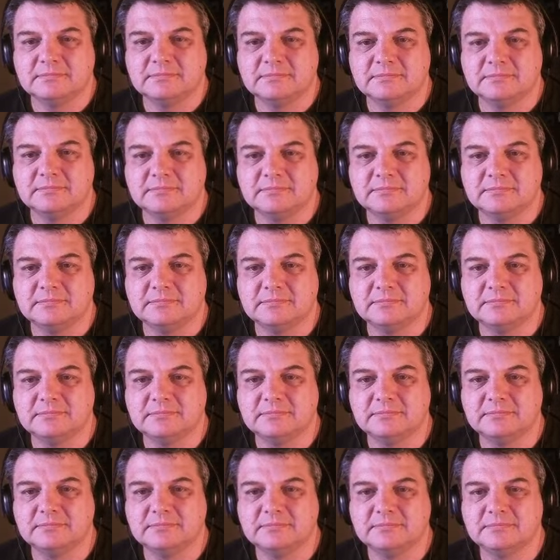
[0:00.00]

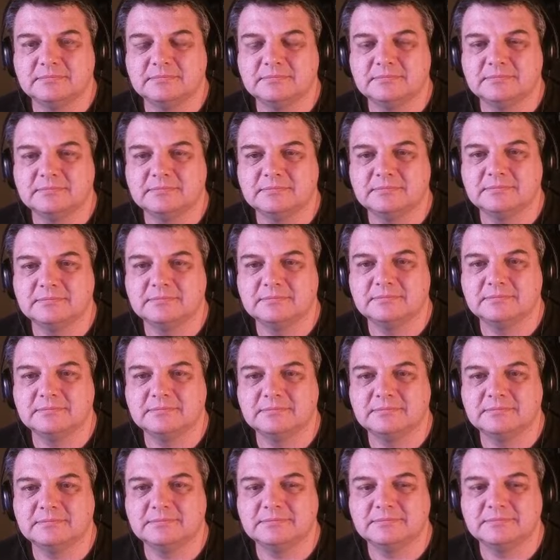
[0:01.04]

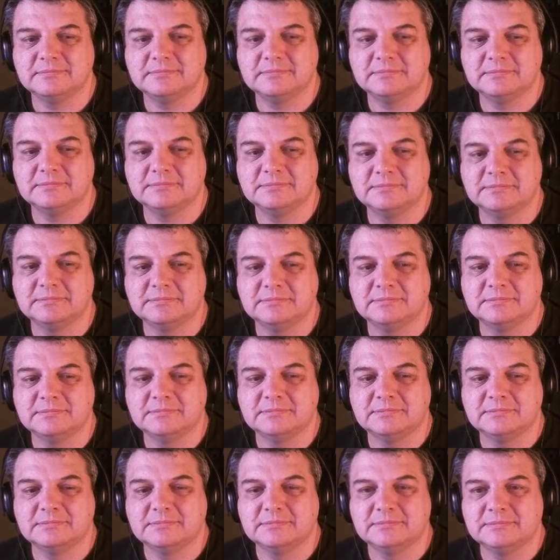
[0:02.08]

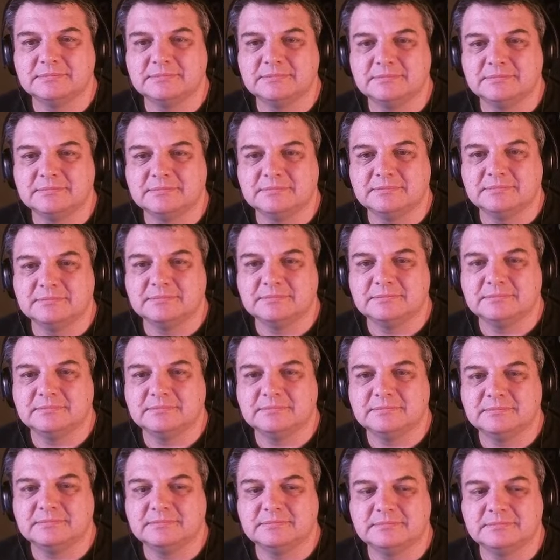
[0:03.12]

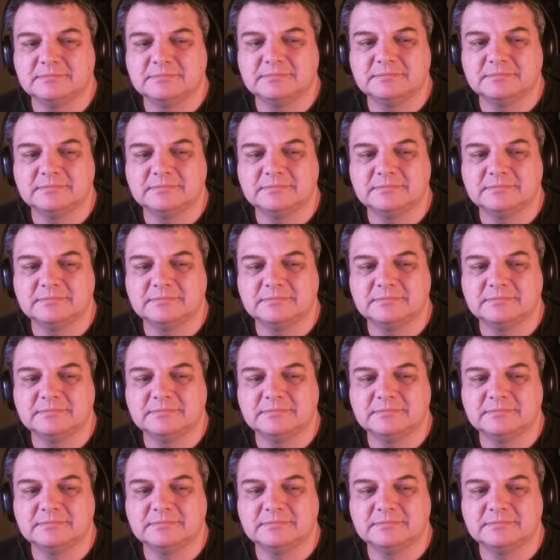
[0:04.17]
No words are spoken by the person on screen.